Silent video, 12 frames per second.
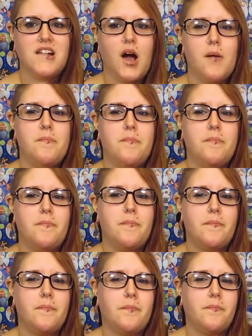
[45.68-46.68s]
a
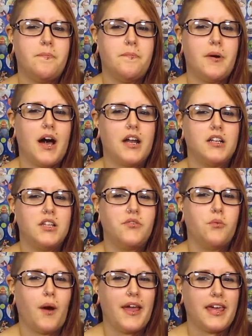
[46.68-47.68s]
bottle
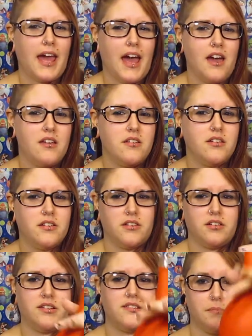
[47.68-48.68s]
of White Cat.
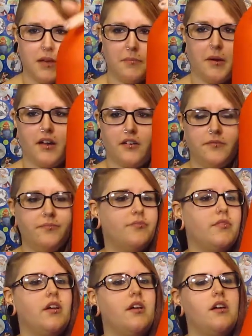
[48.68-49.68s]
It's a big bottle.
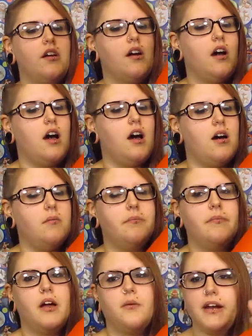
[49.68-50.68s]

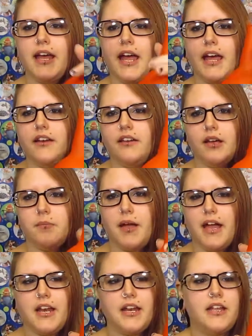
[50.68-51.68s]
Um, I went ahead, I
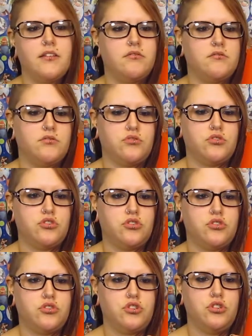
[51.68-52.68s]
painted it
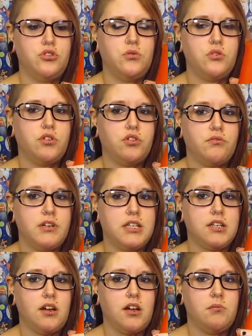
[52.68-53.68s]
two or three
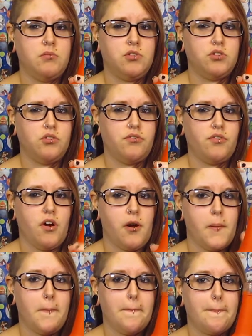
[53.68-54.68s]
times so
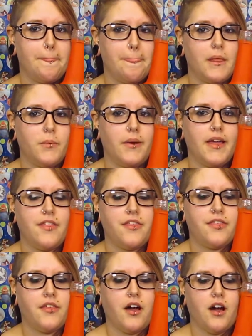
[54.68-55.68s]
far
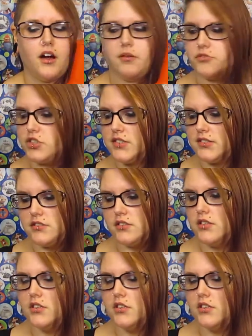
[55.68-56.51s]
with uh, just